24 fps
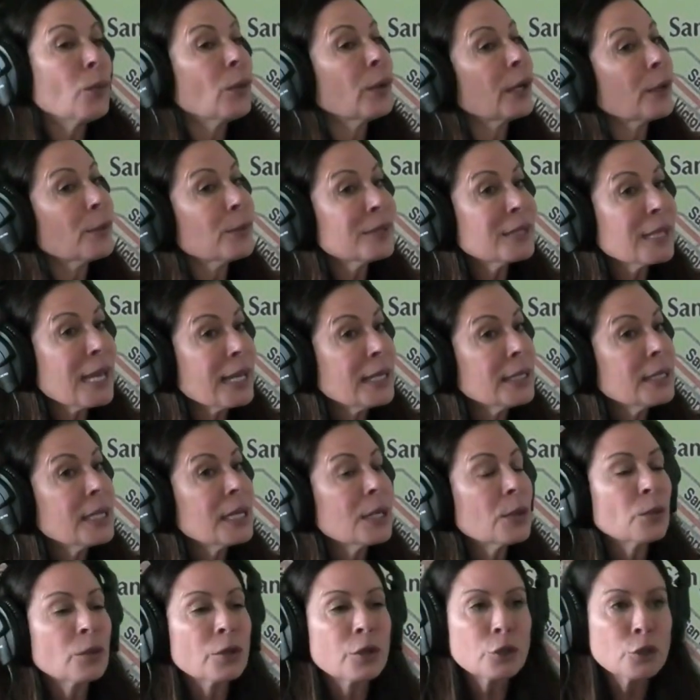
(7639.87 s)
it when I was
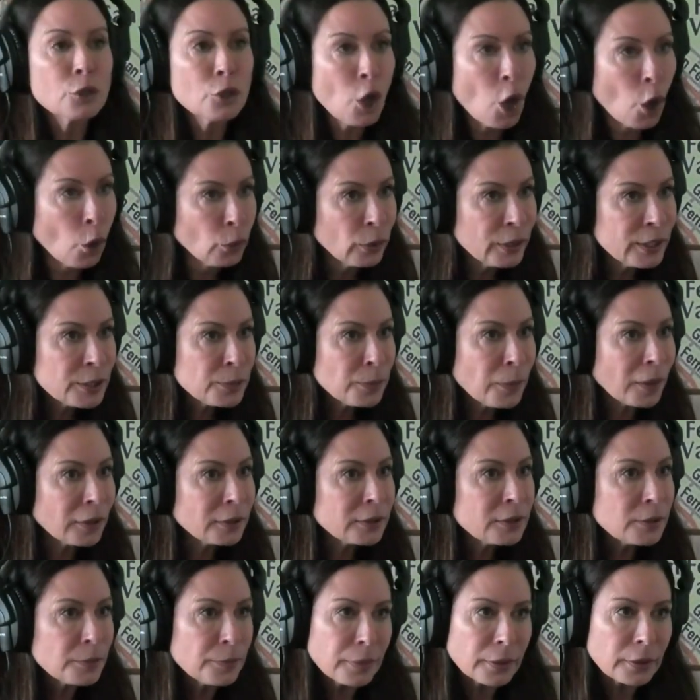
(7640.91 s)
18 with no
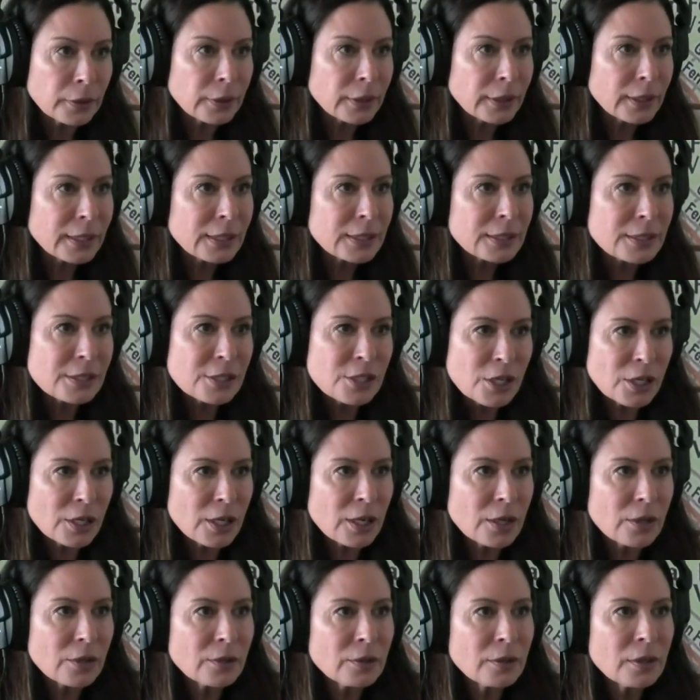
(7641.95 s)
responsibilities, do you
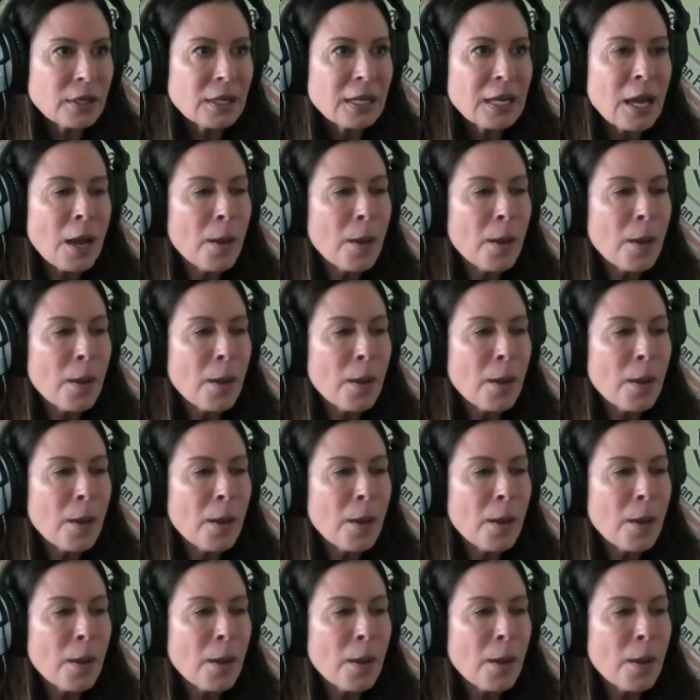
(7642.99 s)
know?